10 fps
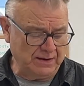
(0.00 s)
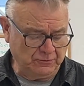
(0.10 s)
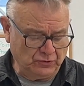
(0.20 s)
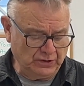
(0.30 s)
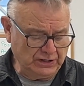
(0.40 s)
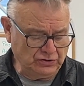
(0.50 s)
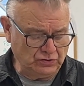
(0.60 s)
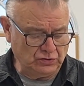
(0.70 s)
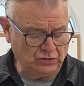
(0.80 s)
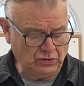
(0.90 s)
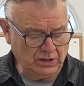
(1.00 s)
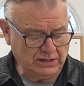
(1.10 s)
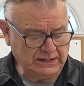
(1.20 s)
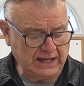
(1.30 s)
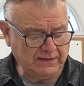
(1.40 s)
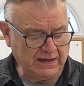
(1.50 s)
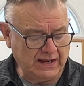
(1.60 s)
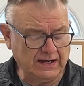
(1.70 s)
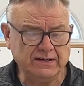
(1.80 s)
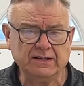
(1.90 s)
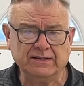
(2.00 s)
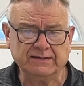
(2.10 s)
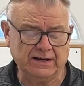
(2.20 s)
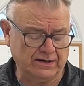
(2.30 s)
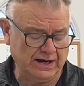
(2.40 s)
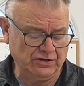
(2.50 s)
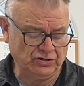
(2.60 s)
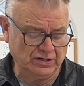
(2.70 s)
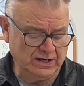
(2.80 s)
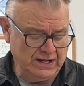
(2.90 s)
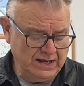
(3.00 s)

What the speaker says: I'm going to take that into consideration.